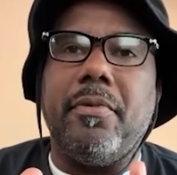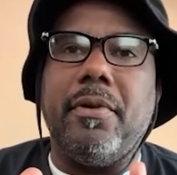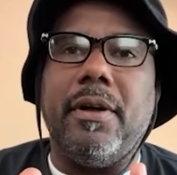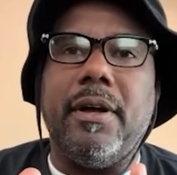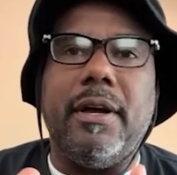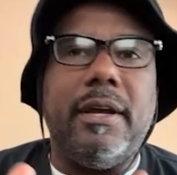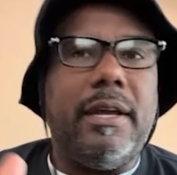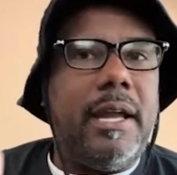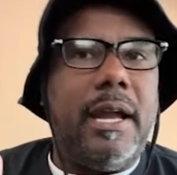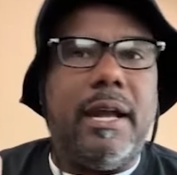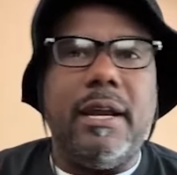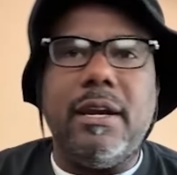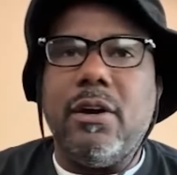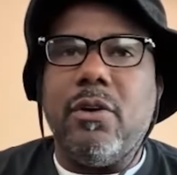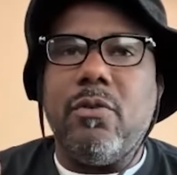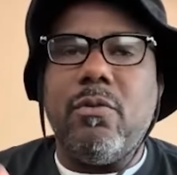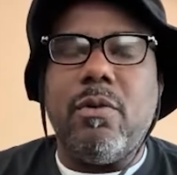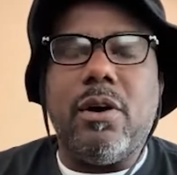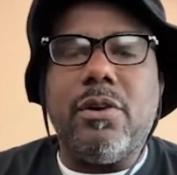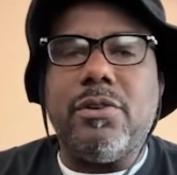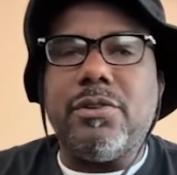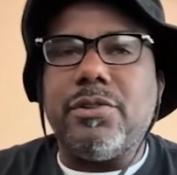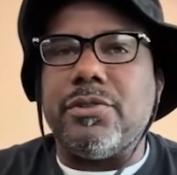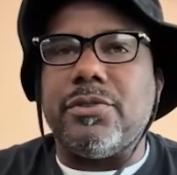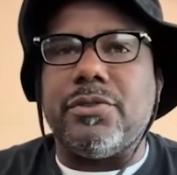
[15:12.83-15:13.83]
He ain't no
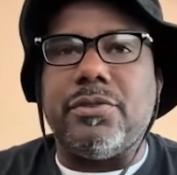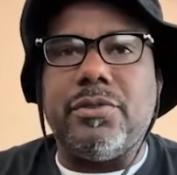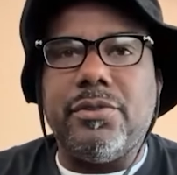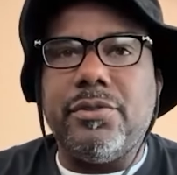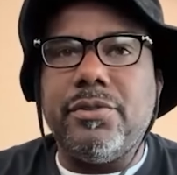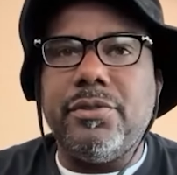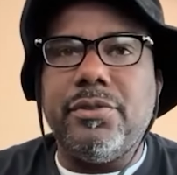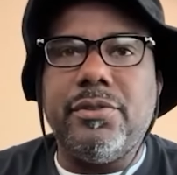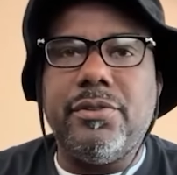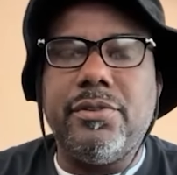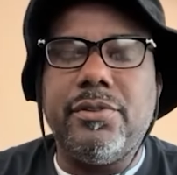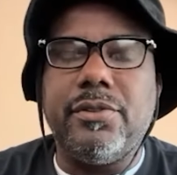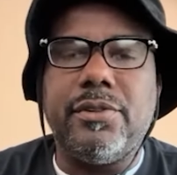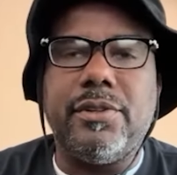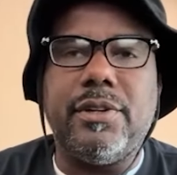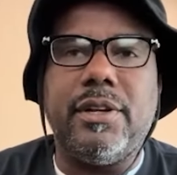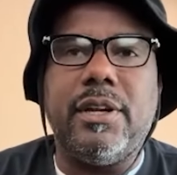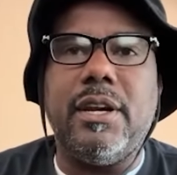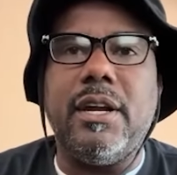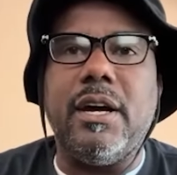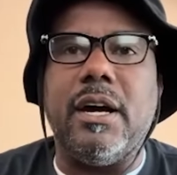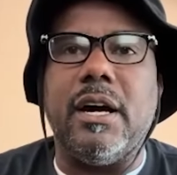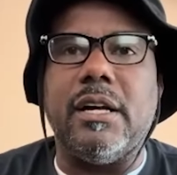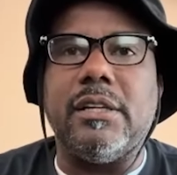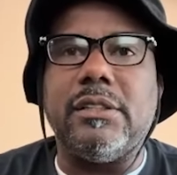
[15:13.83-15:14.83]
worse than
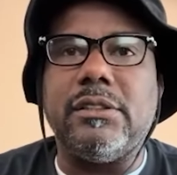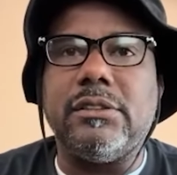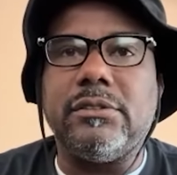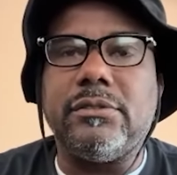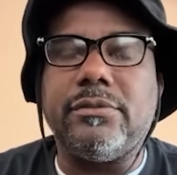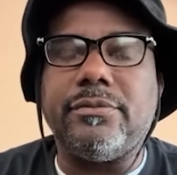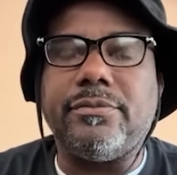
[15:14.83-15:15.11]
us.